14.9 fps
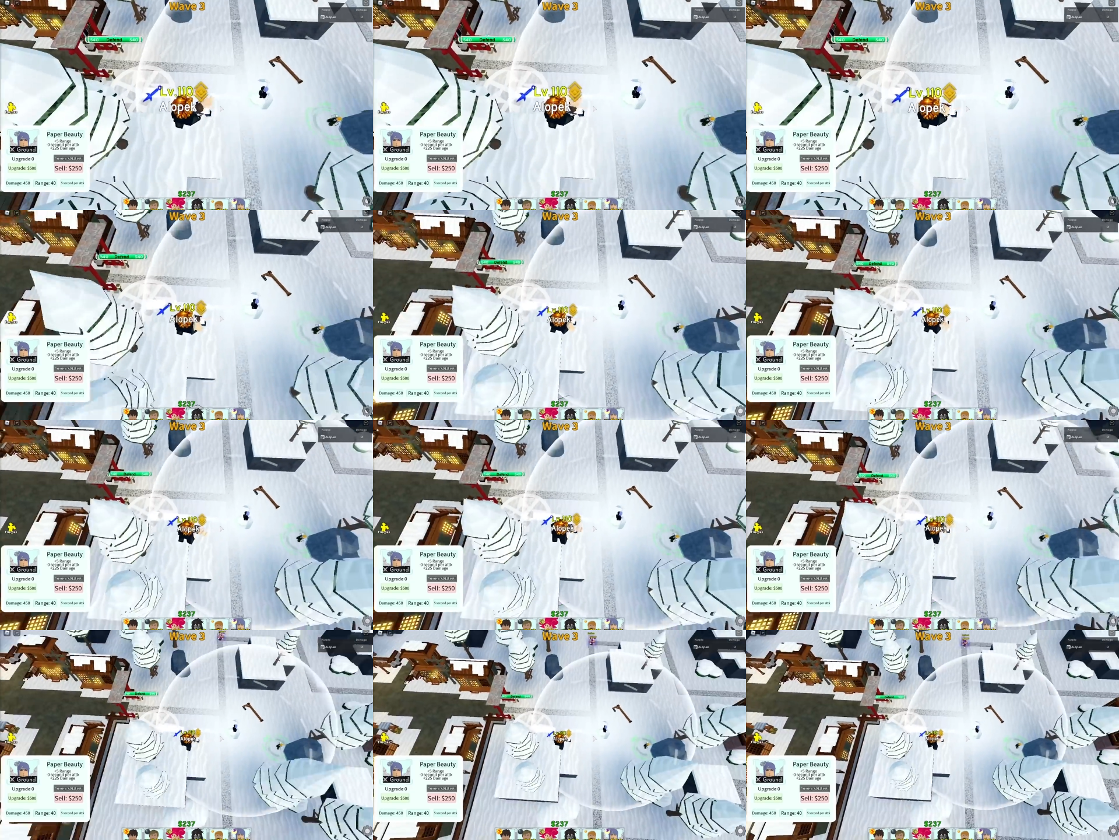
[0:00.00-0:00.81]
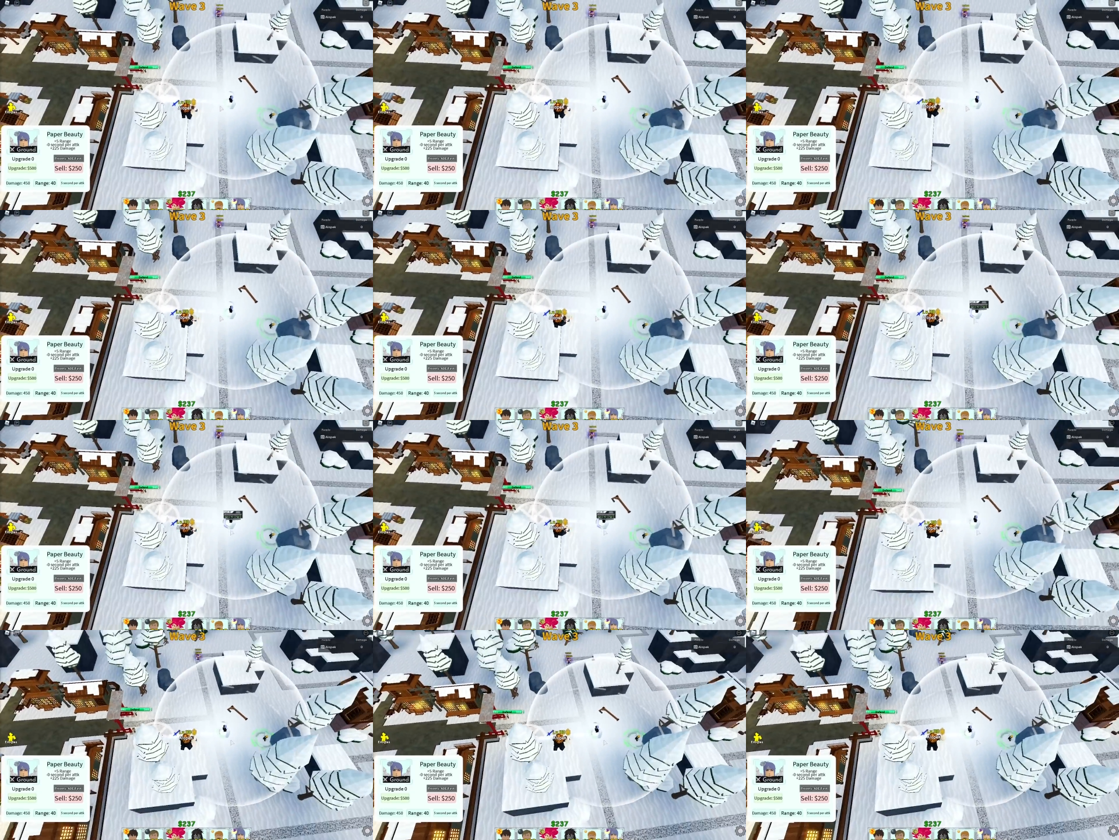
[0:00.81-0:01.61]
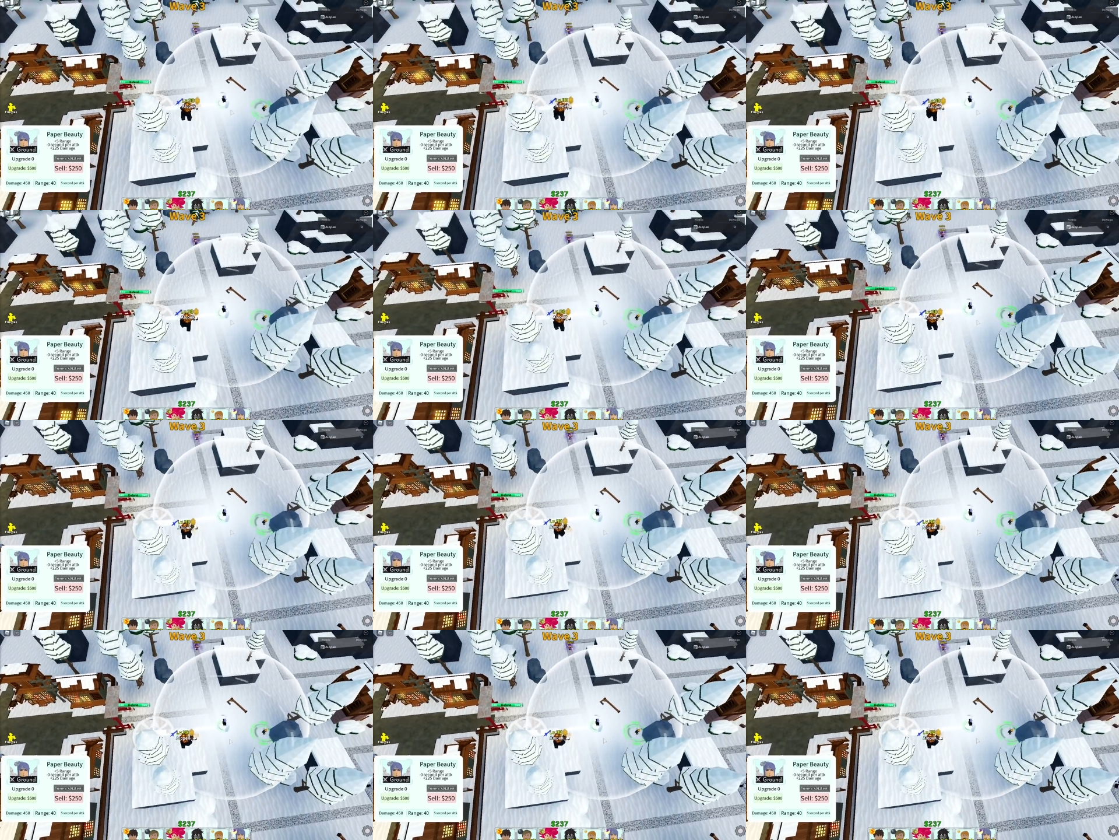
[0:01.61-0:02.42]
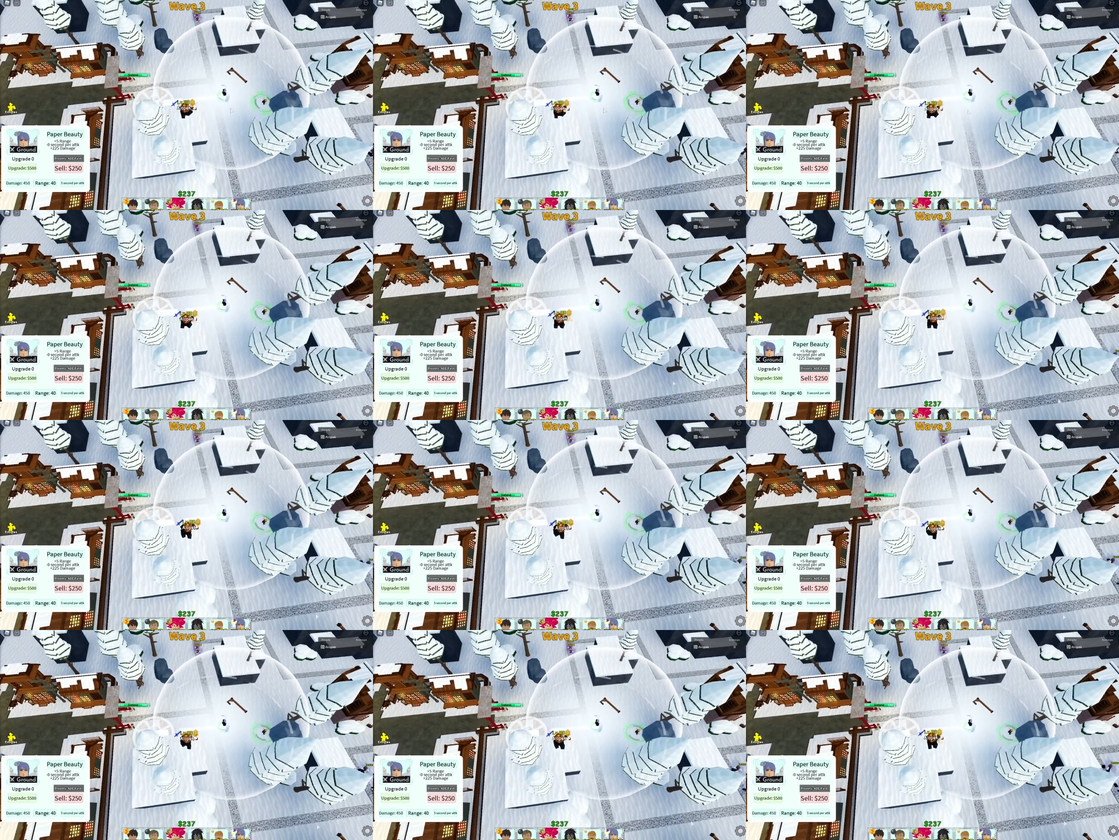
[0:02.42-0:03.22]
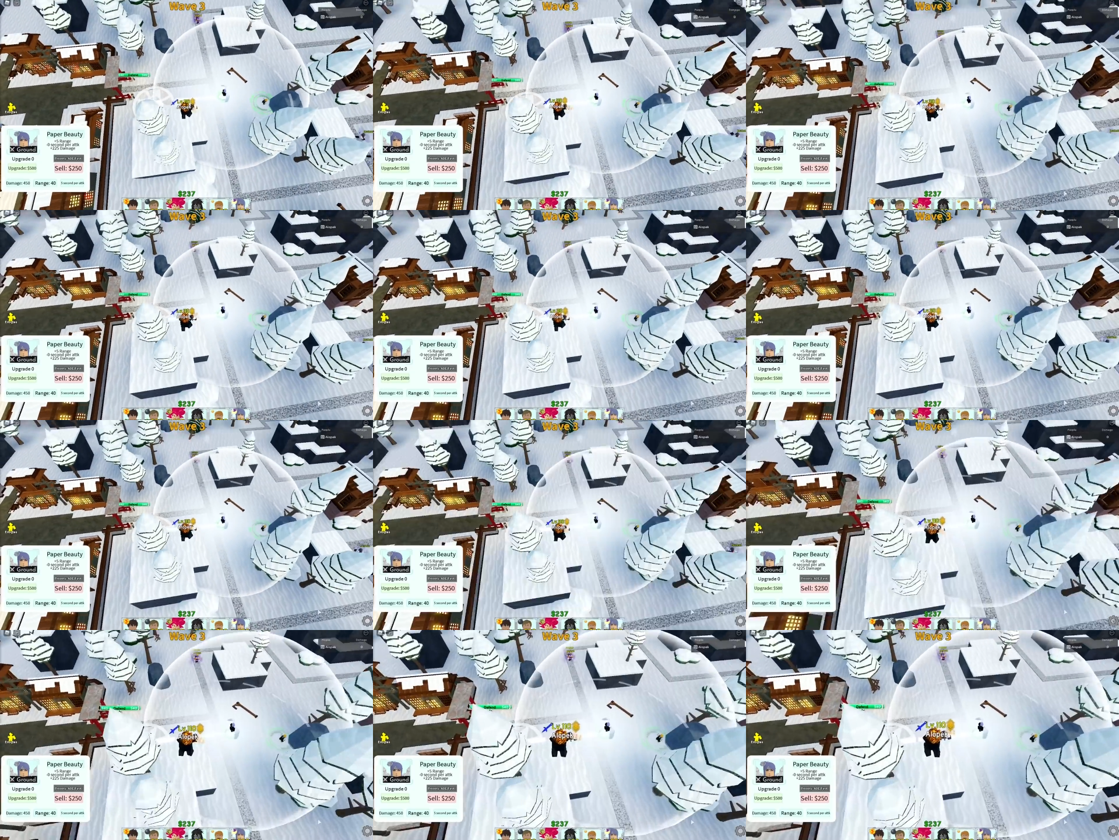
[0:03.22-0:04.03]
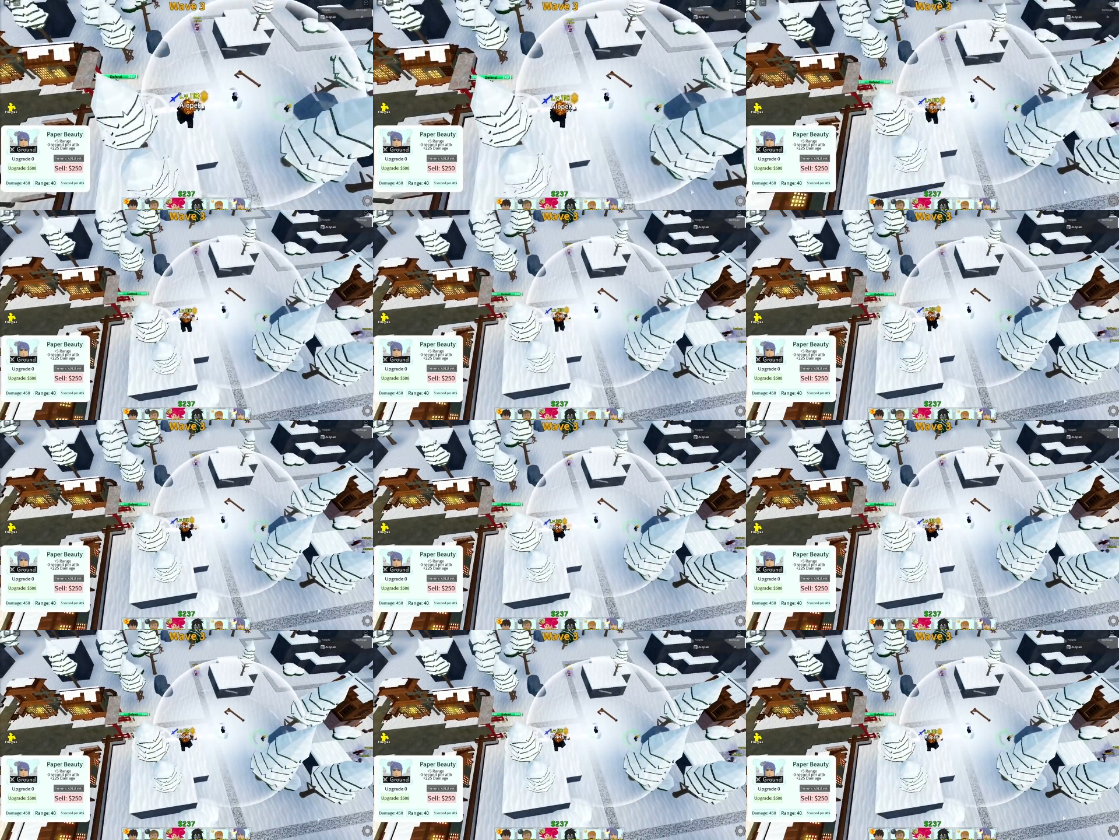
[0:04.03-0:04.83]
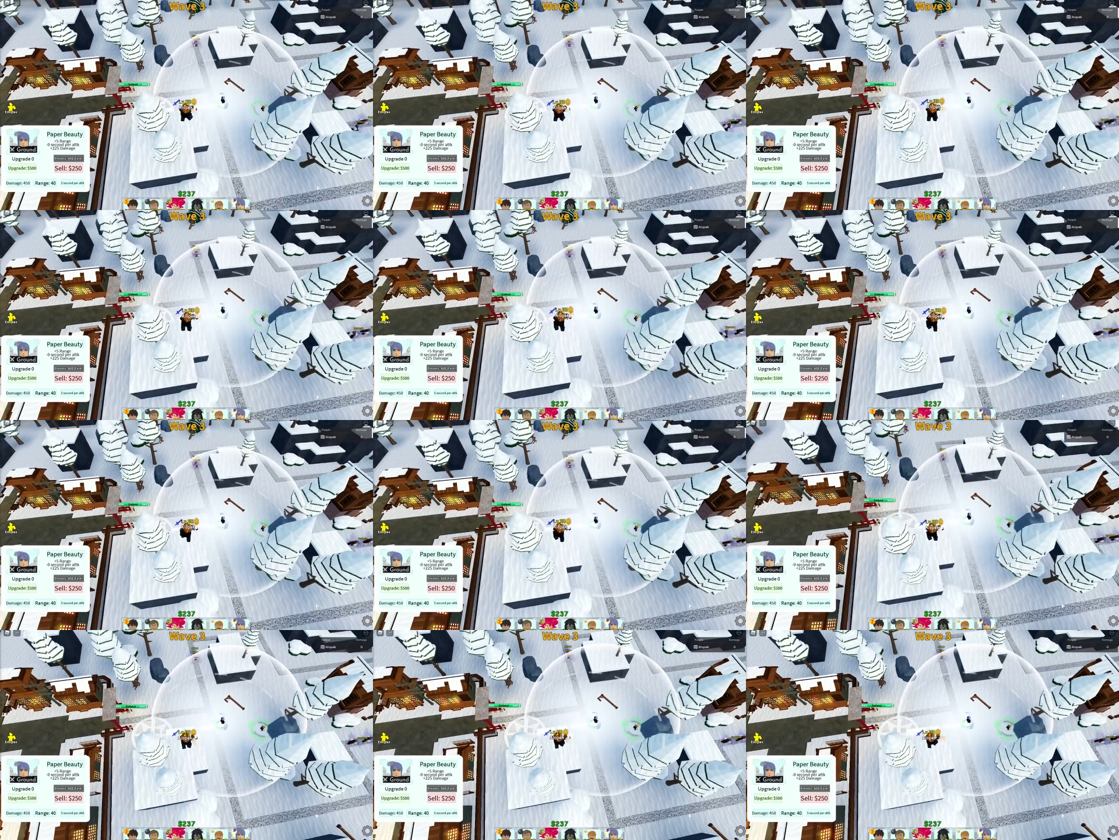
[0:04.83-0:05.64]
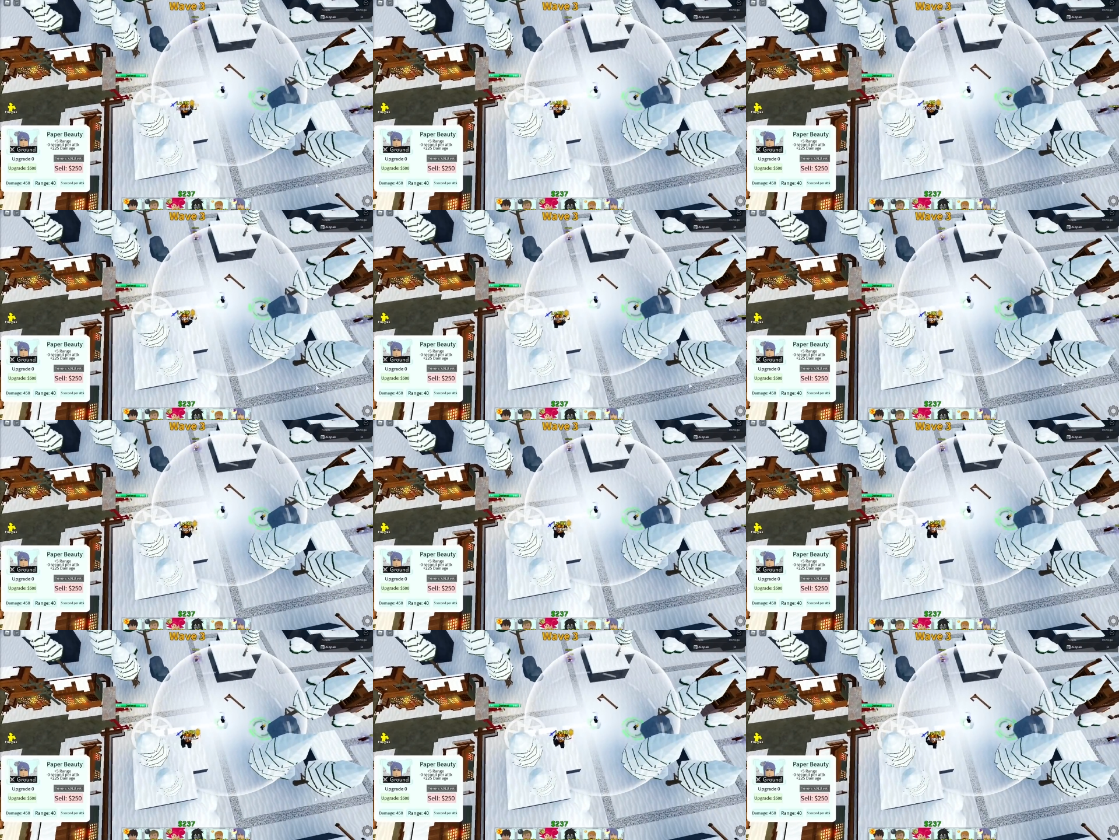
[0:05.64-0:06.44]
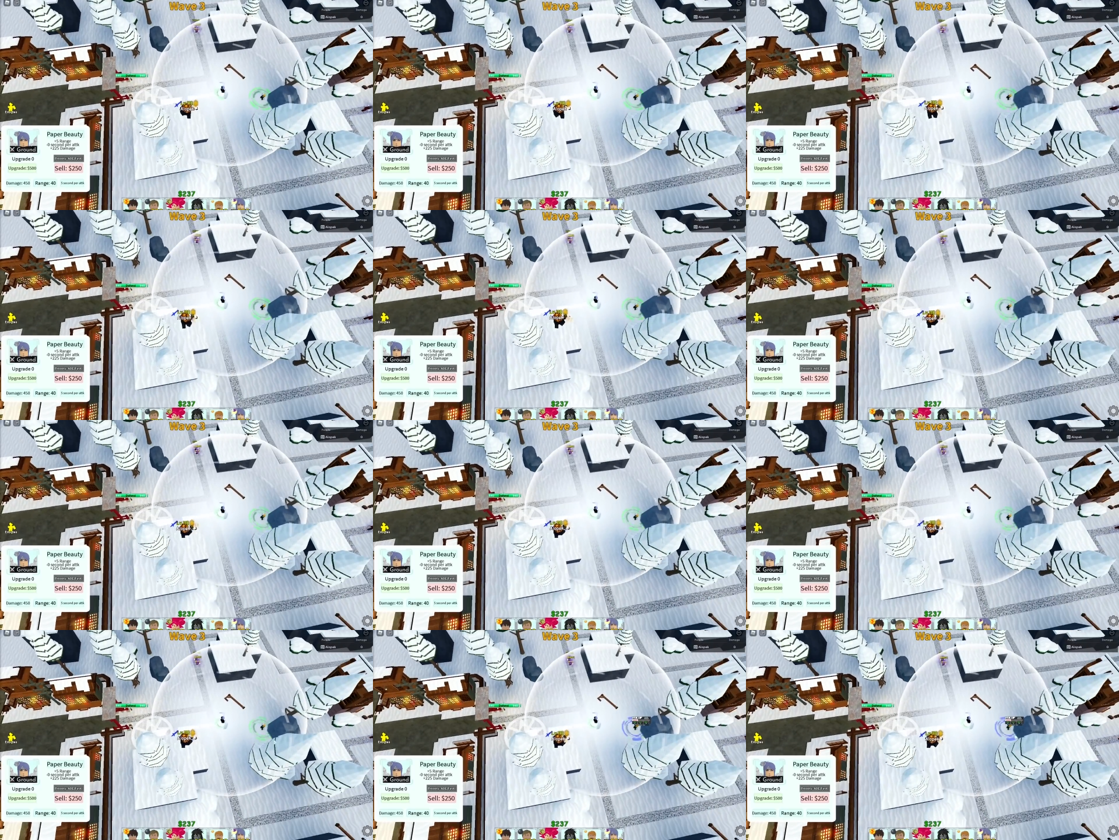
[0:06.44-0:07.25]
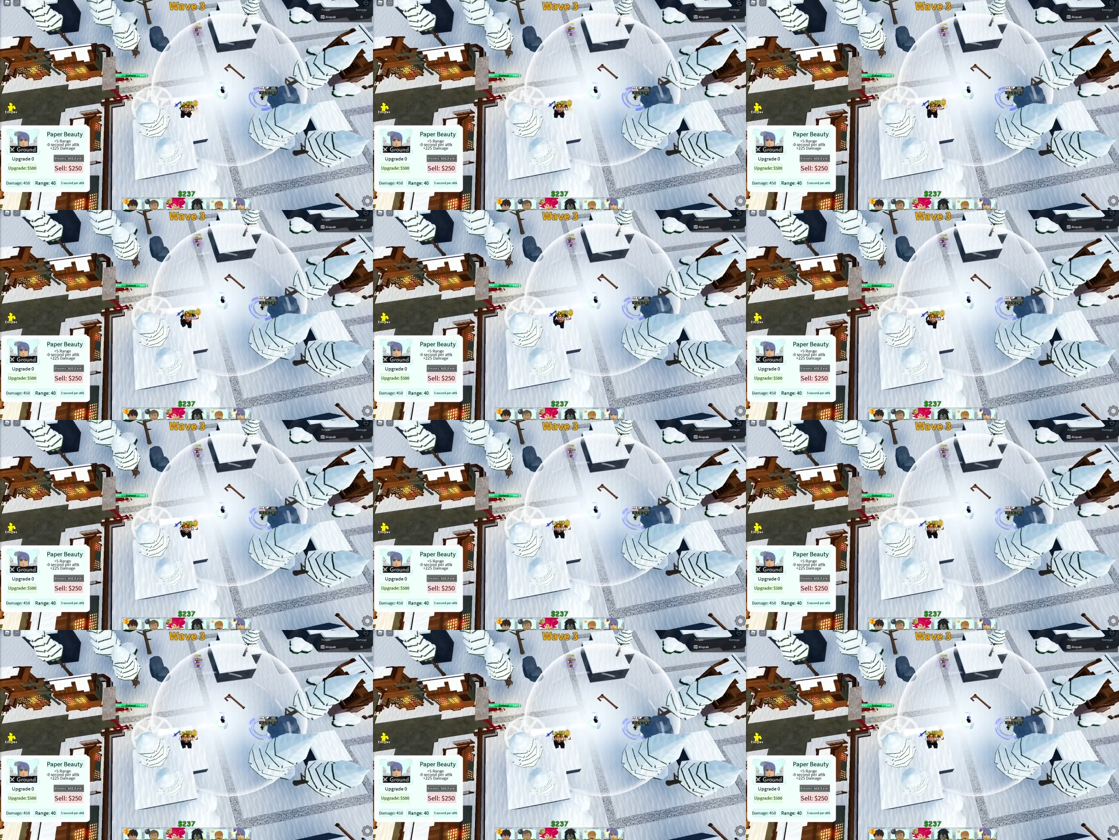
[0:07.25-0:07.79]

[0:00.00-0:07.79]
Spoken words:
No face is visible, so there are no lips to read.